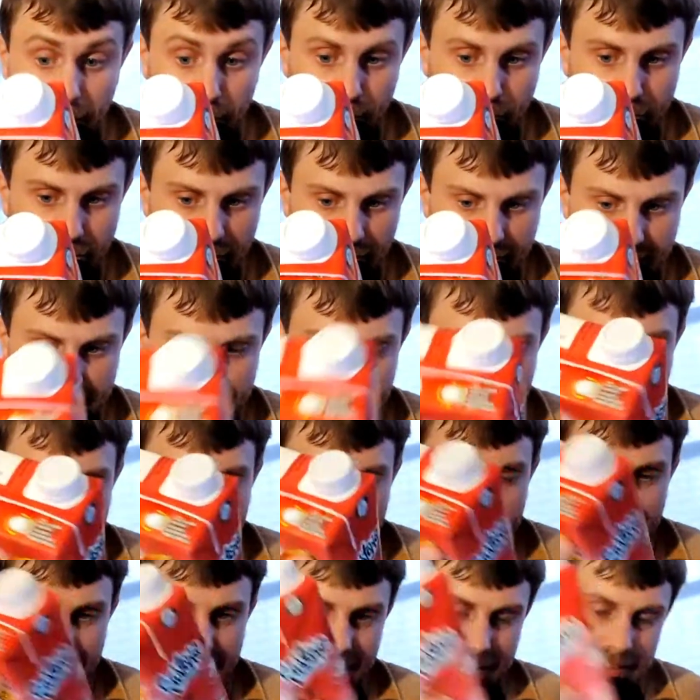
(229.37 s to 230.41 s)
Jays.
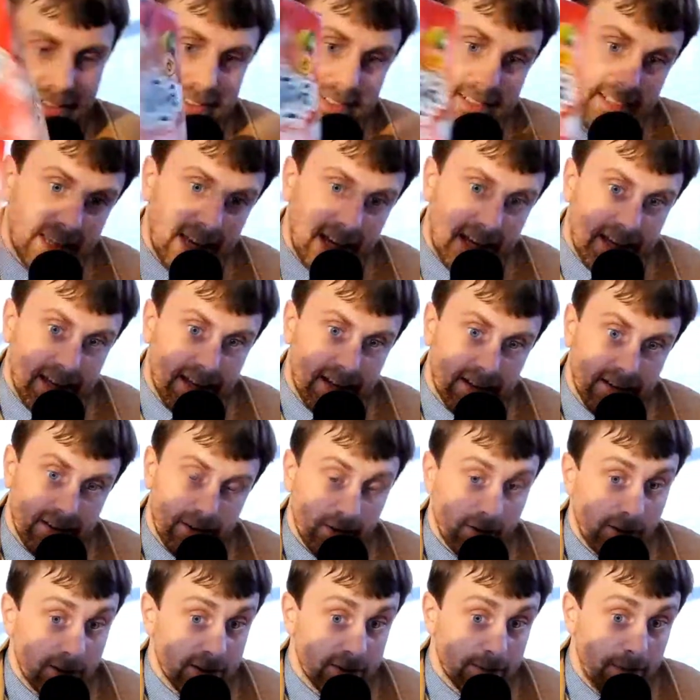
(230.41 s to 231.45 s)
This can,
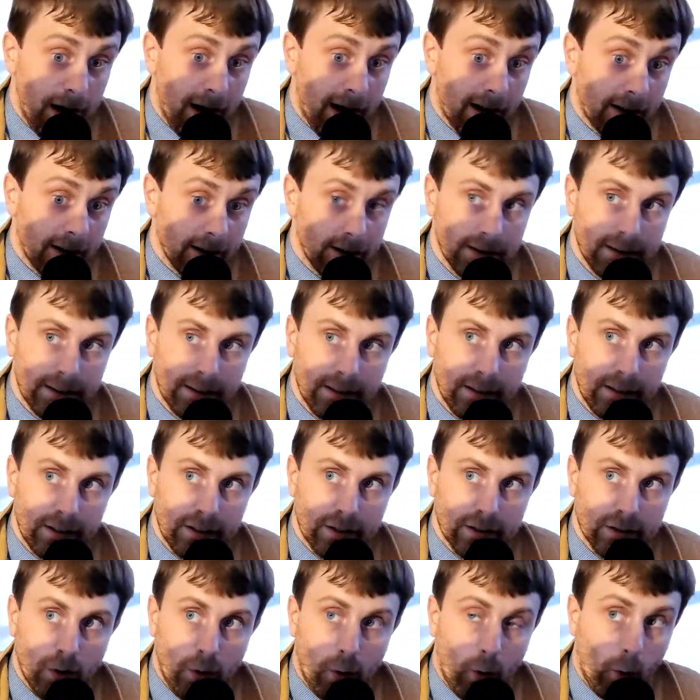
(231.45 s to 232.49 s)
or this bottle,
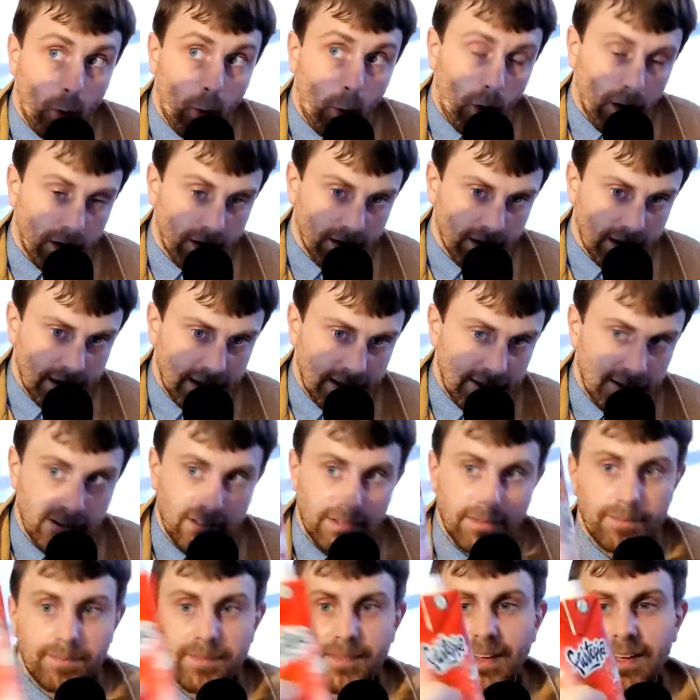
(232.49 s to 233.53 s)
is one
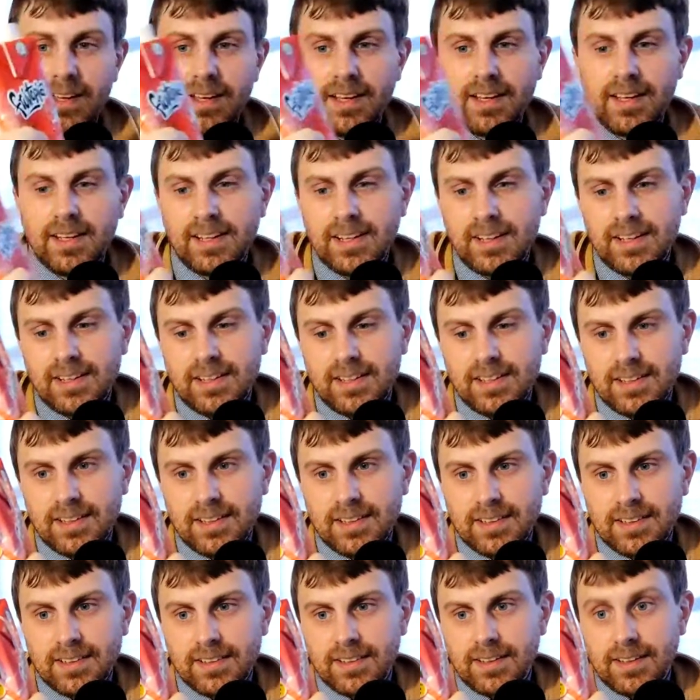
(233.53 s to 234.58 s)
liter,
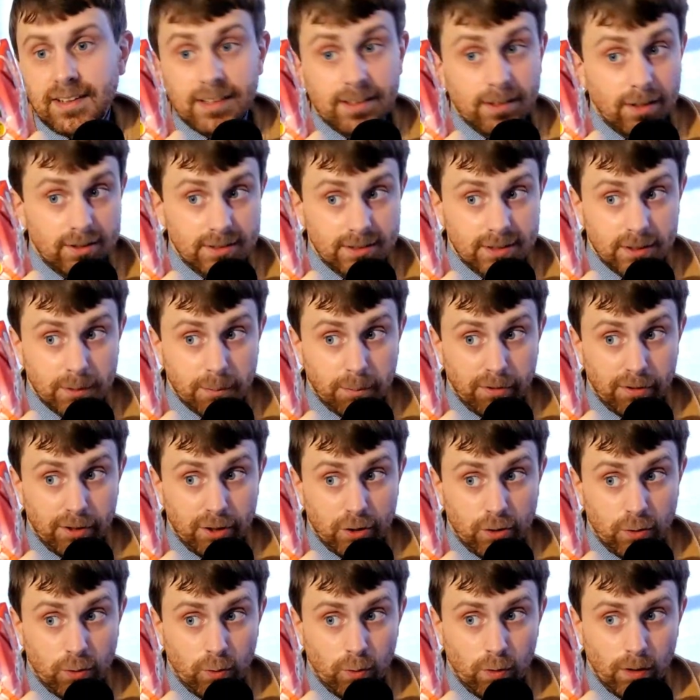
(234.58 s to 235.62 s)
and it does look pretty
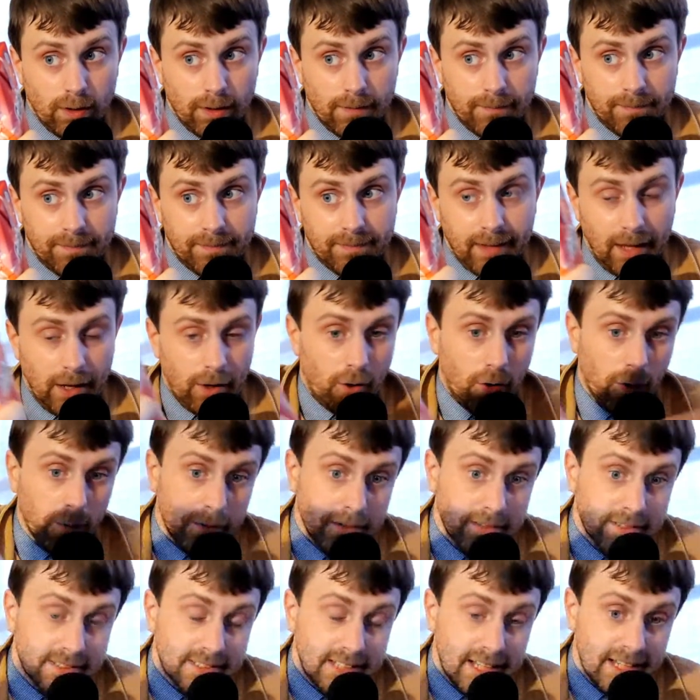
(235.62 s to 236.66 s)
cool. I hope
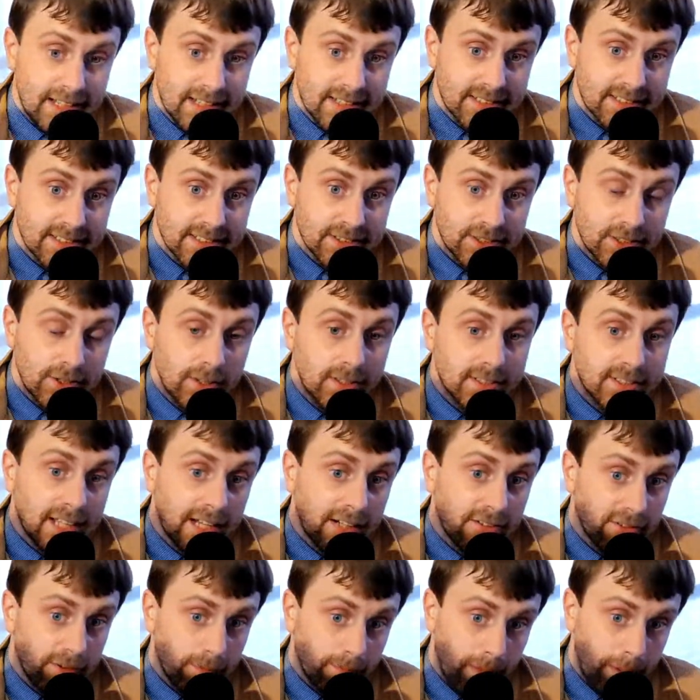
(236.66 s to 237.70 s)
this tastes as good as I
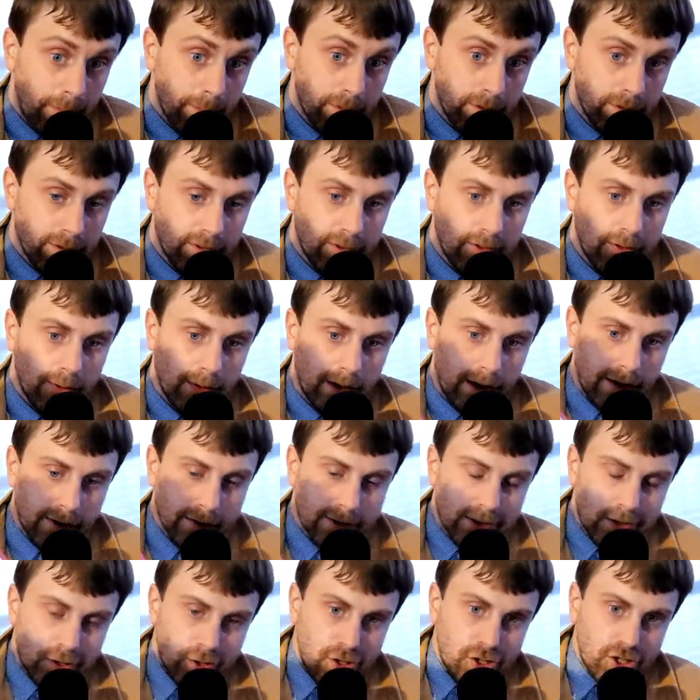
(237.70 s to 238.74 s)
remember when I
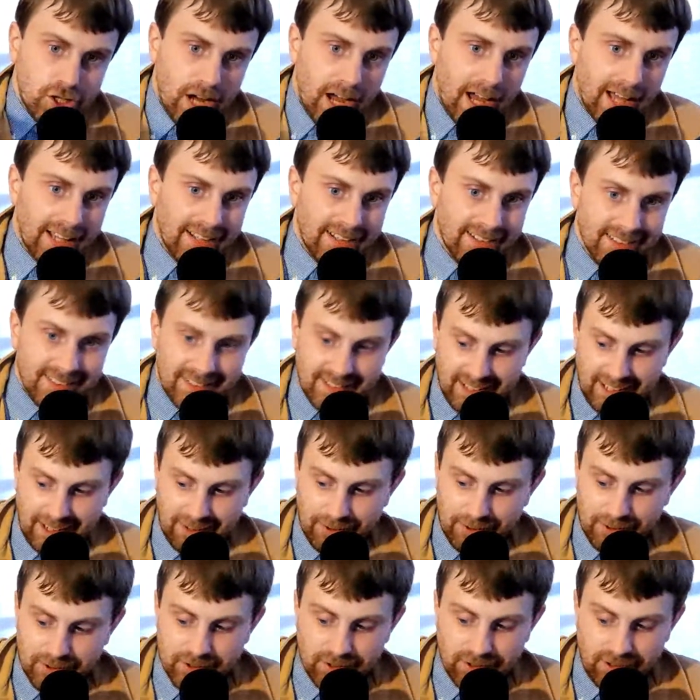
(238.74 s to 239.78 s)
was a child and I
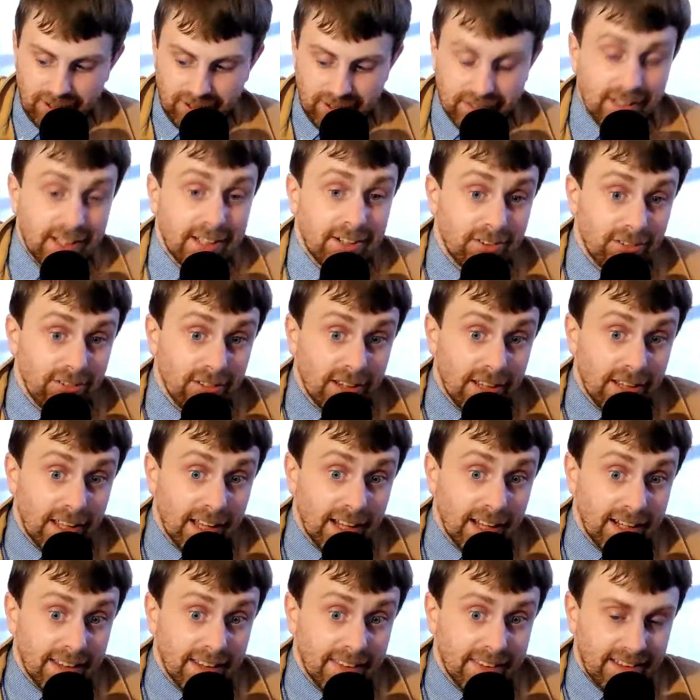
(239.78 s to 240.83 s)
would drink literally
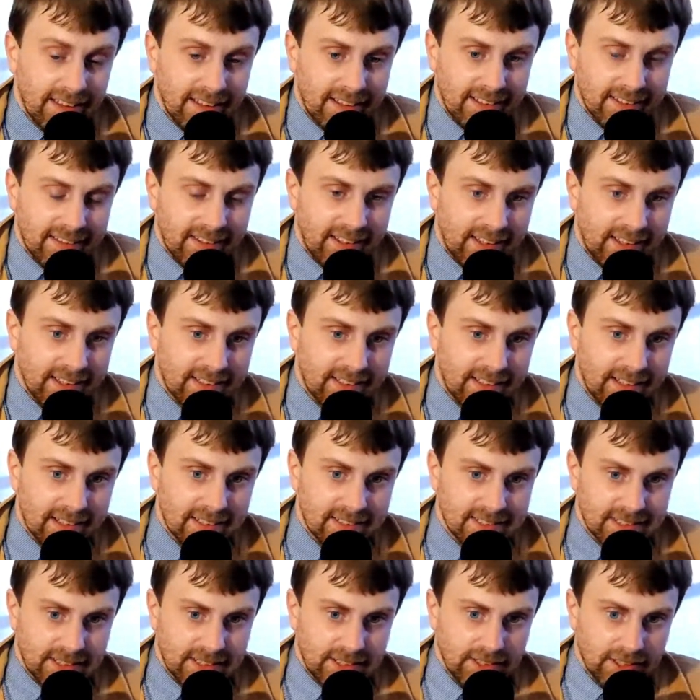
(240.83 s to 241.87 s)
anything and think it
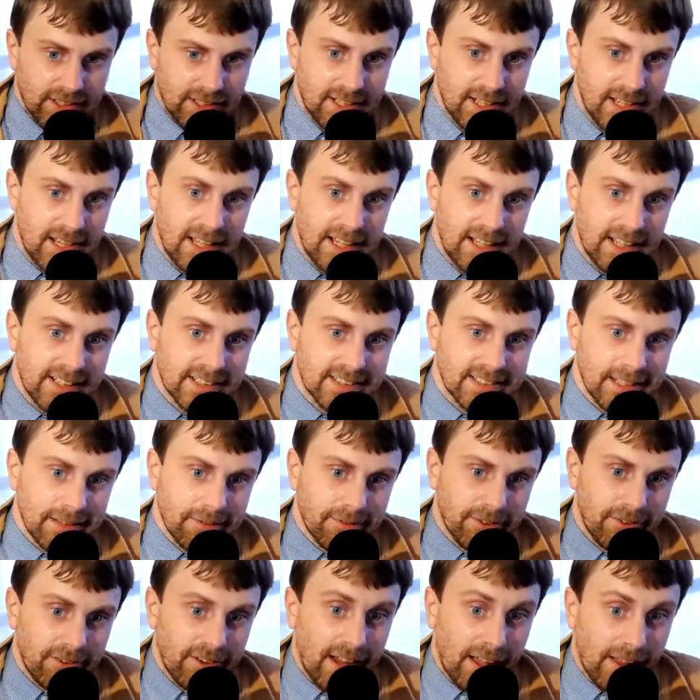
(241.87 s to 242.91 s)
tasted good, except
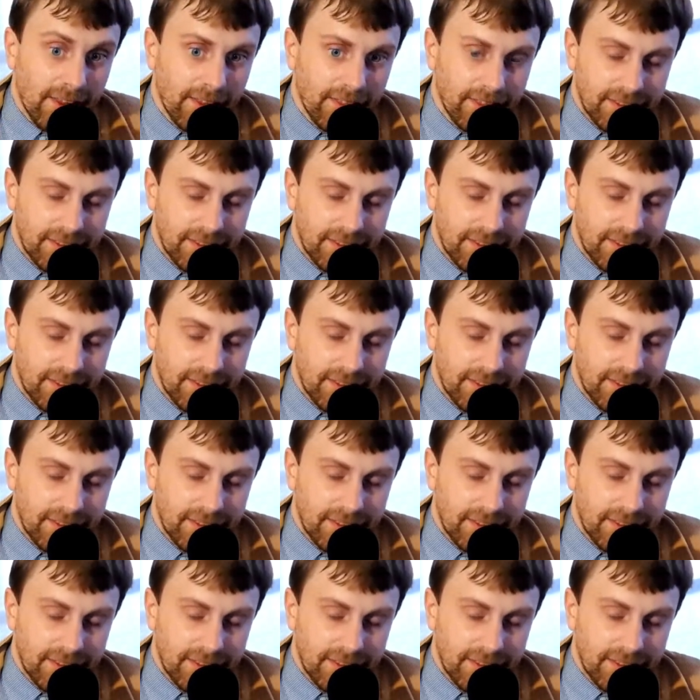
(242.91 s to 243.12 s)
for healthy